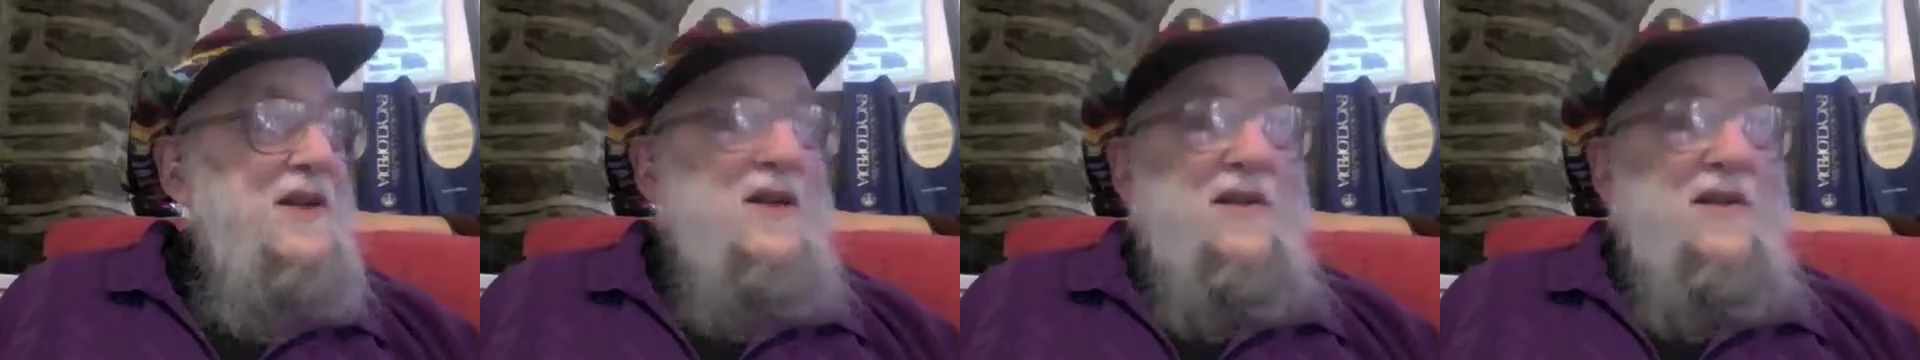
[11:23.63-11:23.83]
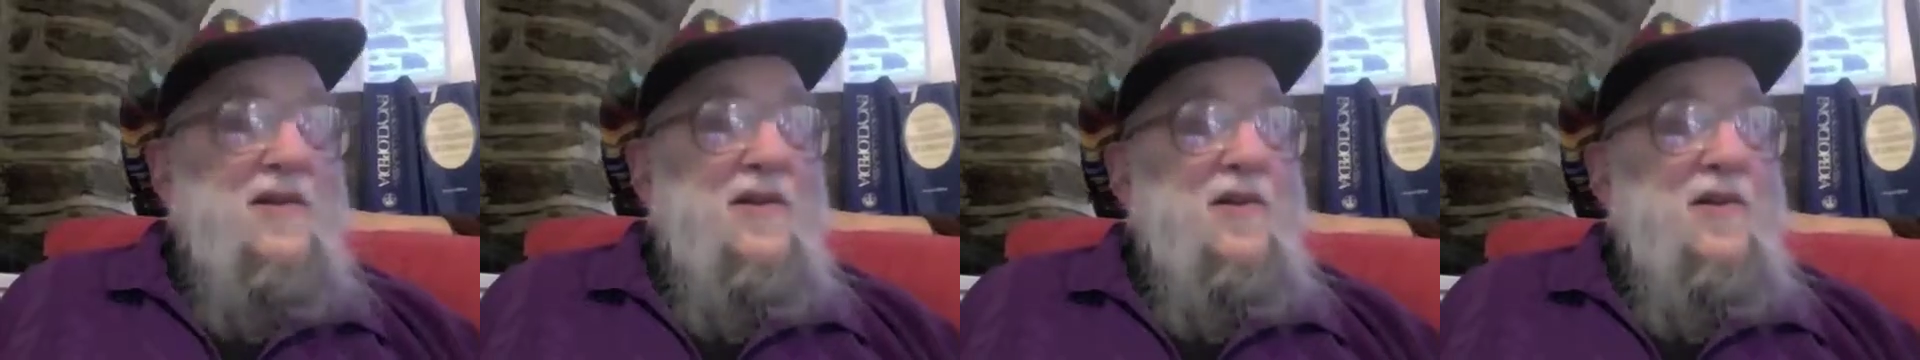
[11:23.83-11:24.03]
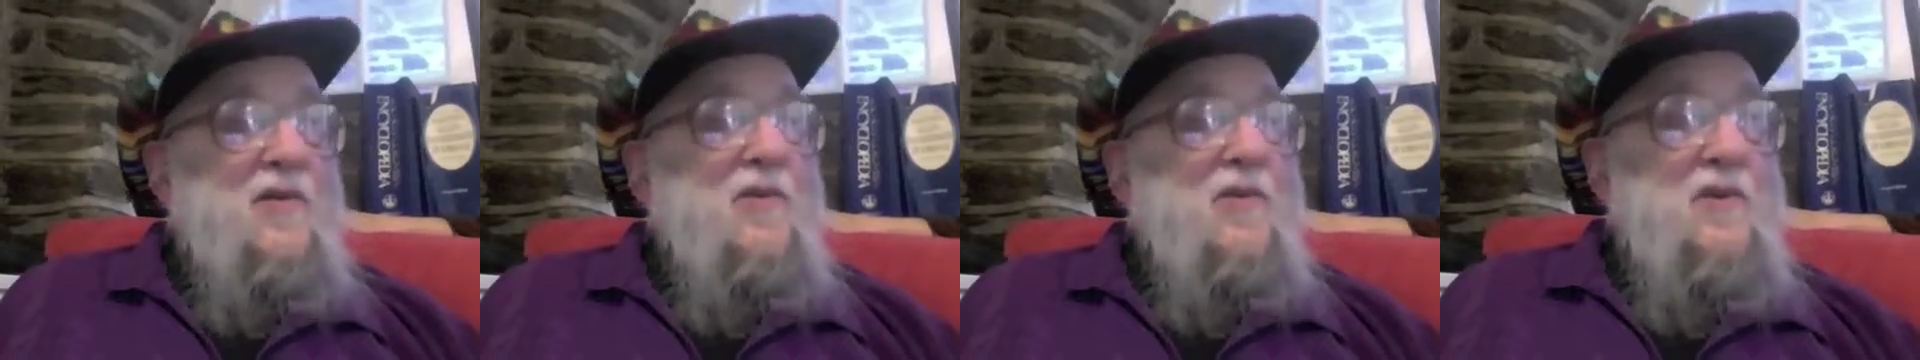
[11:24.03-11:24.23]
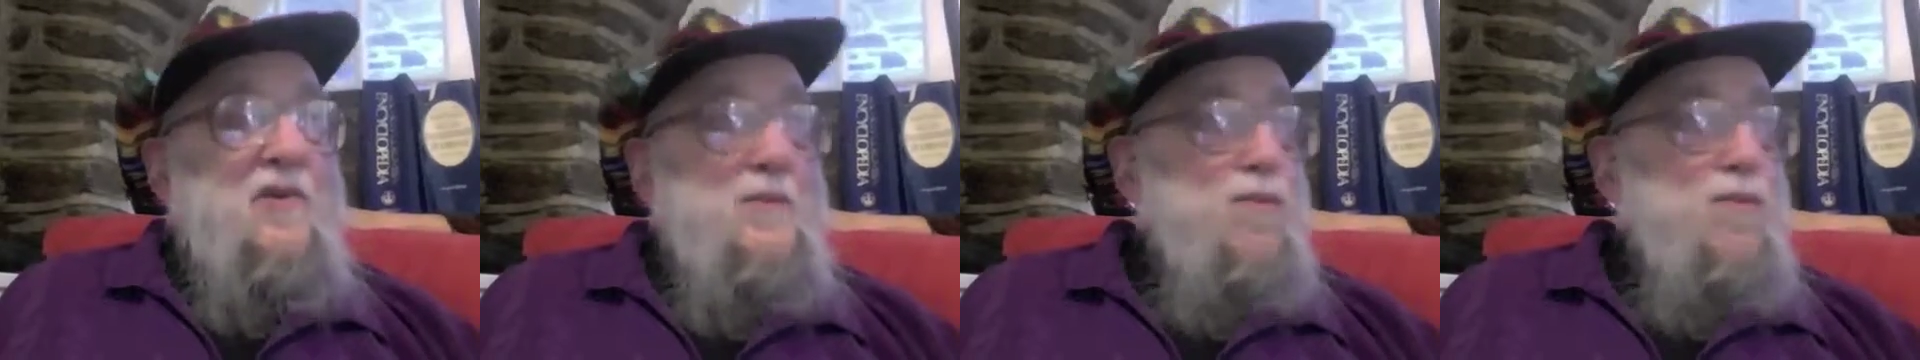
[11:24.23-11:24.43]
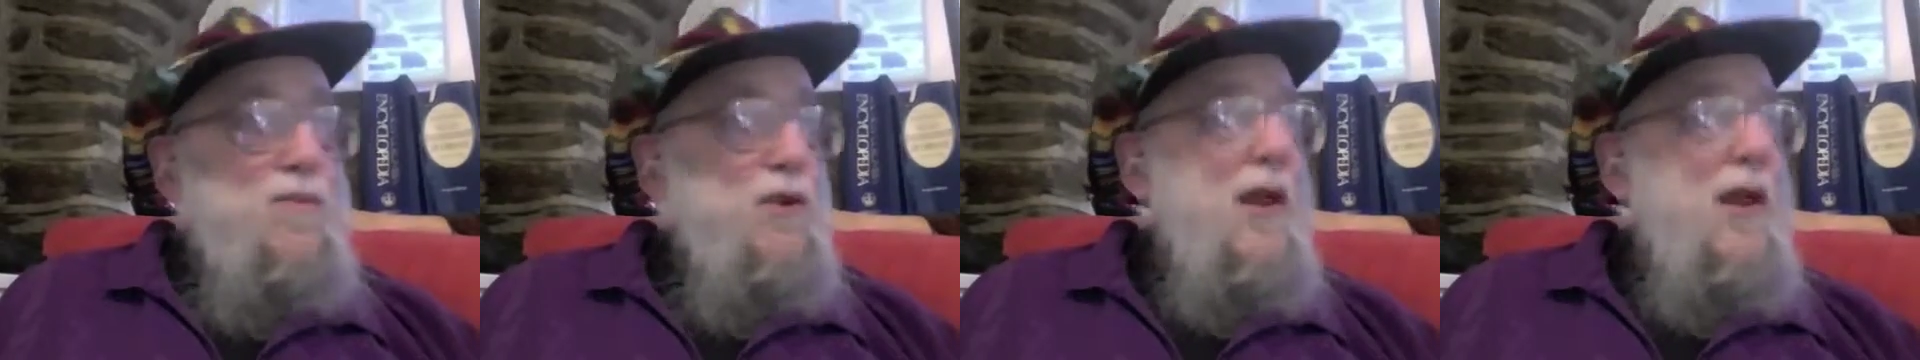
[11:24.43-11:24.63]
clearly
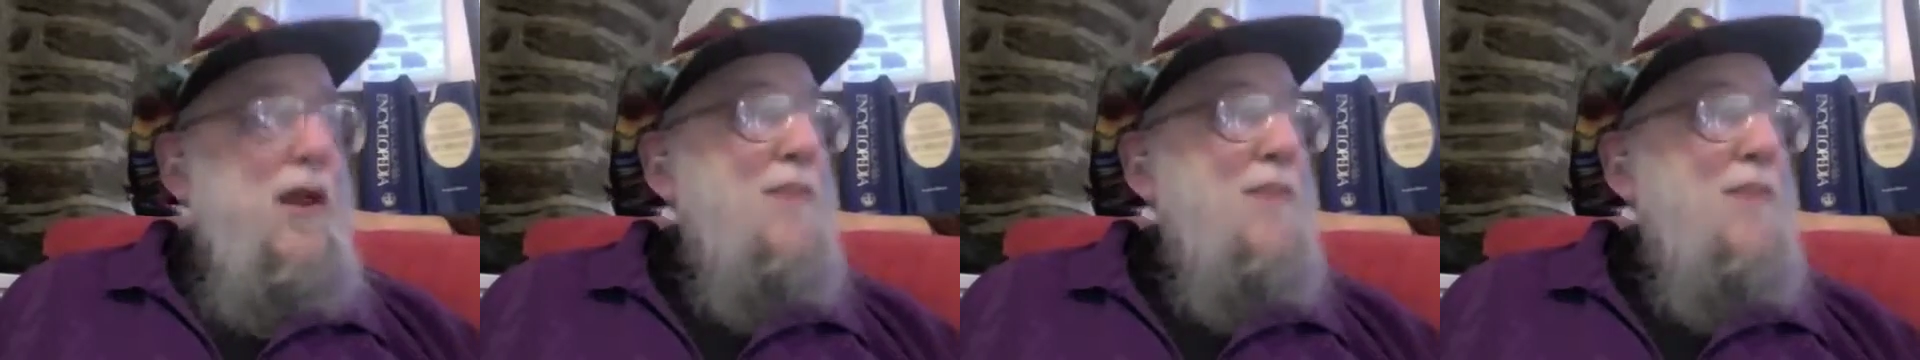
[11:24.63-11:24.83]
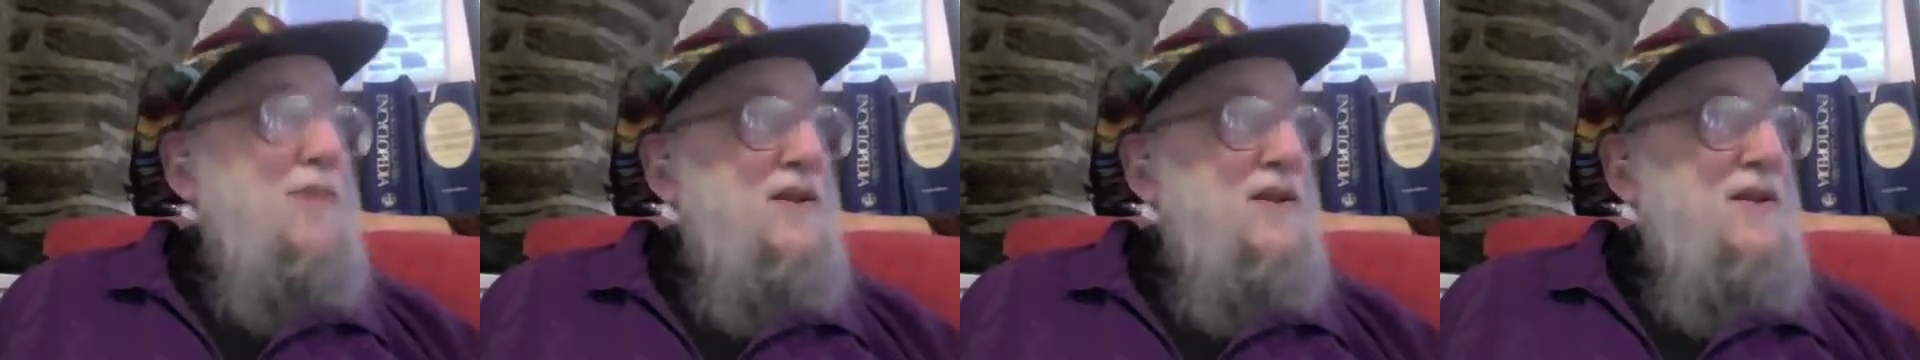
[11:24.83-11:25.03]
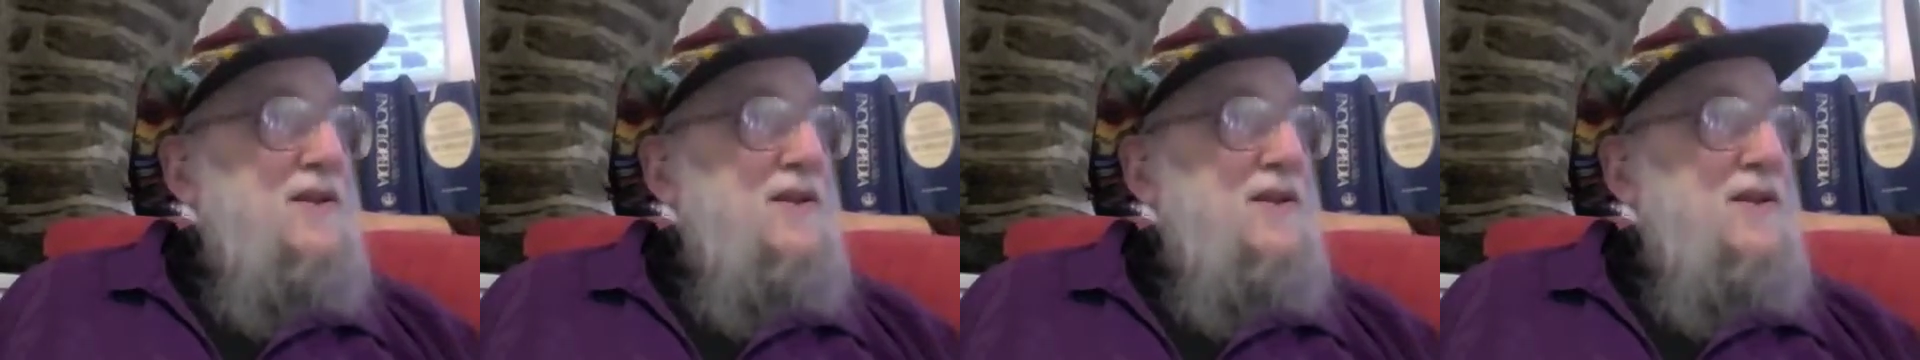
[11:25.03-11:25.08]
was plopped